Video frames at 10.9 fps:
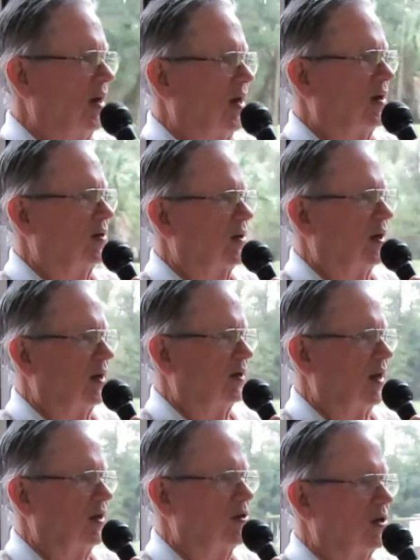And
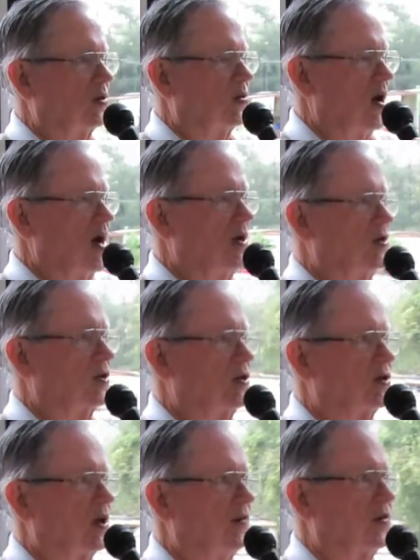they couldn't raise the
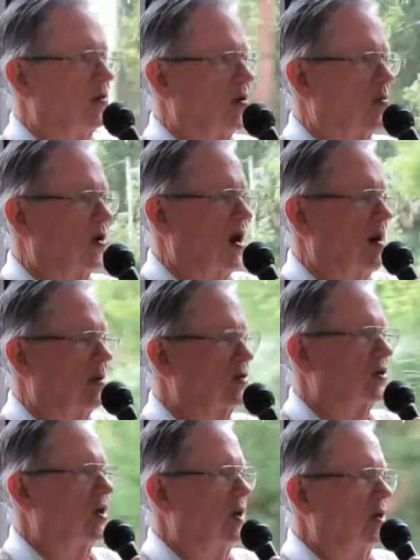stuff they were
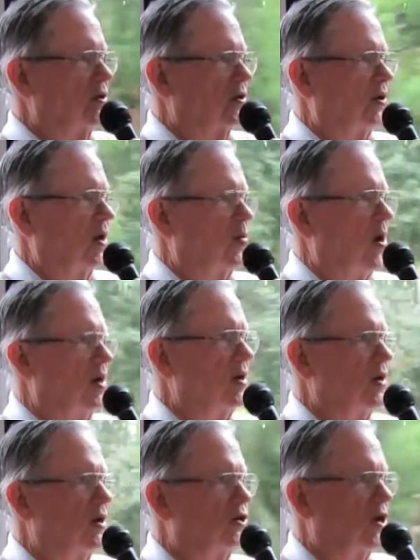promised. So they went
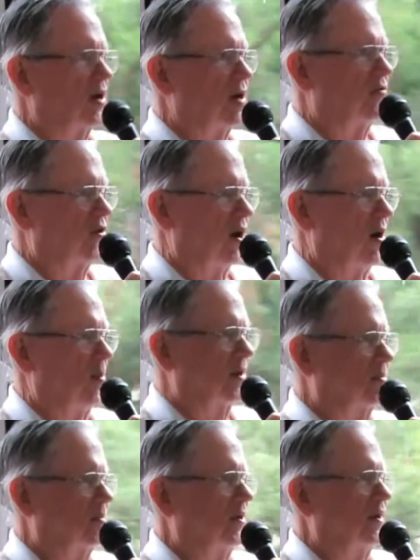into chicken
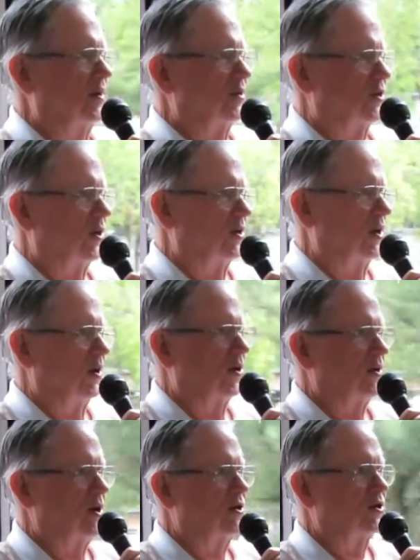farming. So the
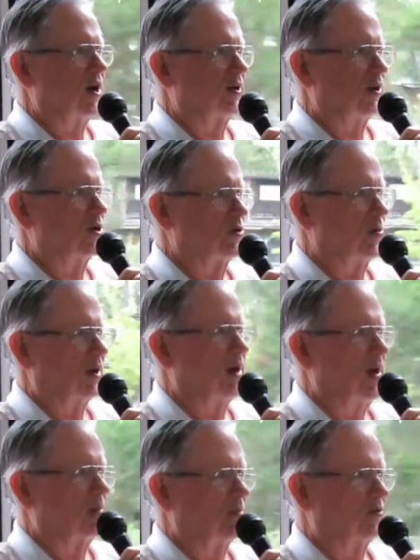early settlers
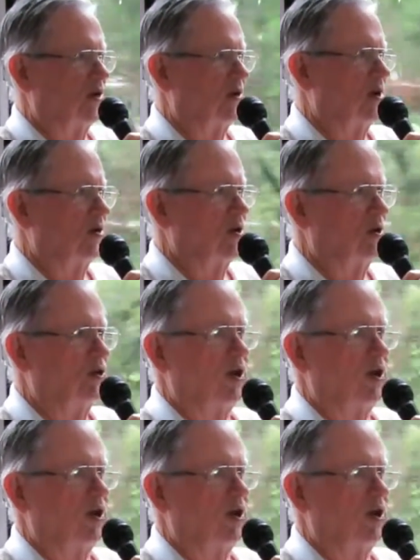became very good